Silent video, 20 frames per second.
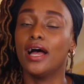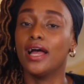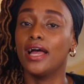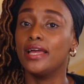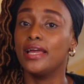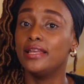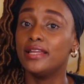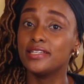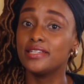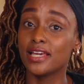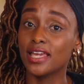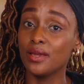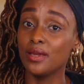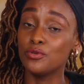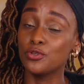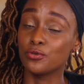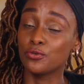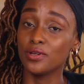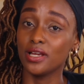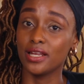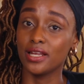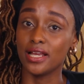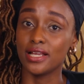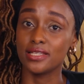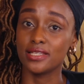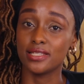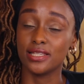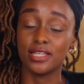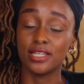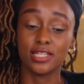I later came to
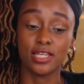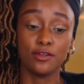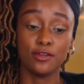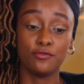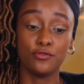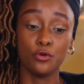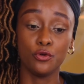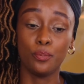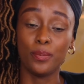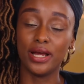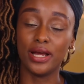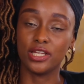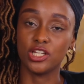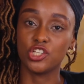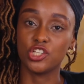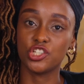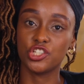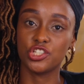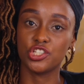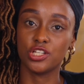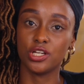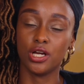realize that if you punish,